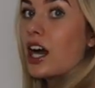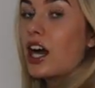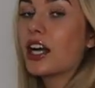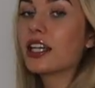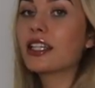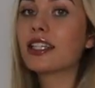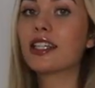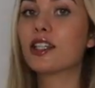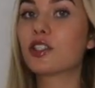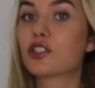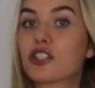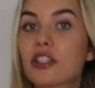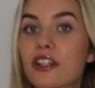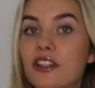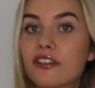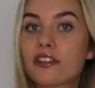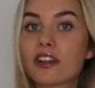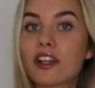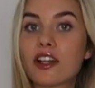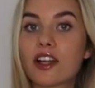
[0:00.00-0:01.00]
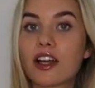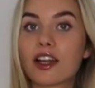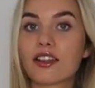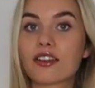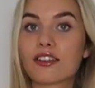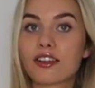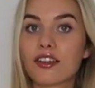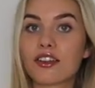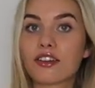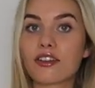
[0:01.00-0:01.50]
I literally feel like
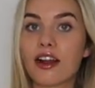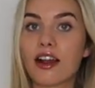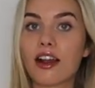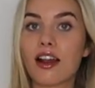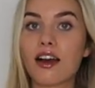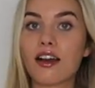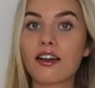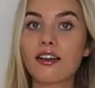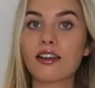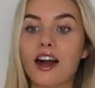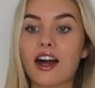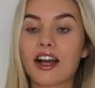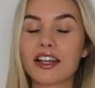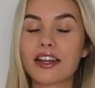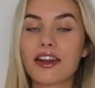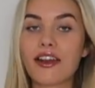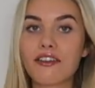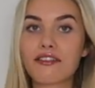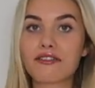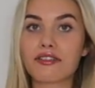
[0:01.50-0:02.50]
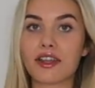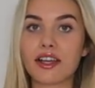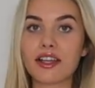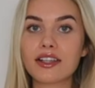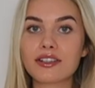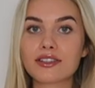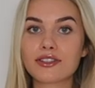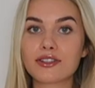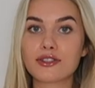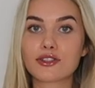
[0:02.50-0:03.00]
Cinderella. I love
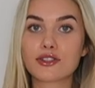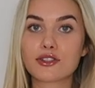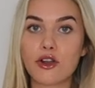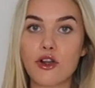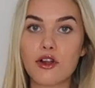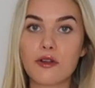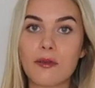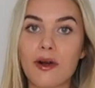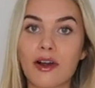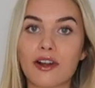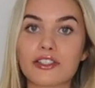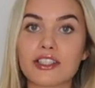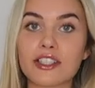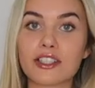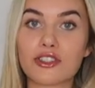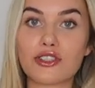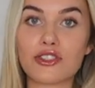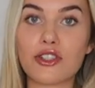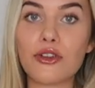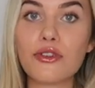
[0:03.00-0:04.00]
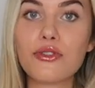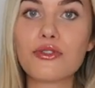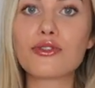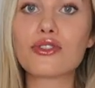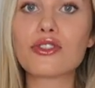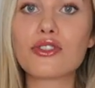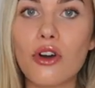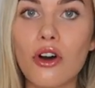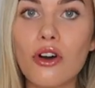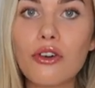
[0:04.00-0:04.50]
this so much. It's so
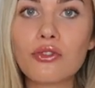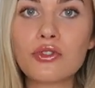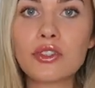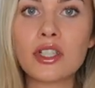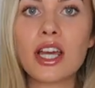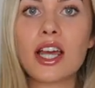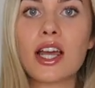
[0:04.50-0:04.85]
soft.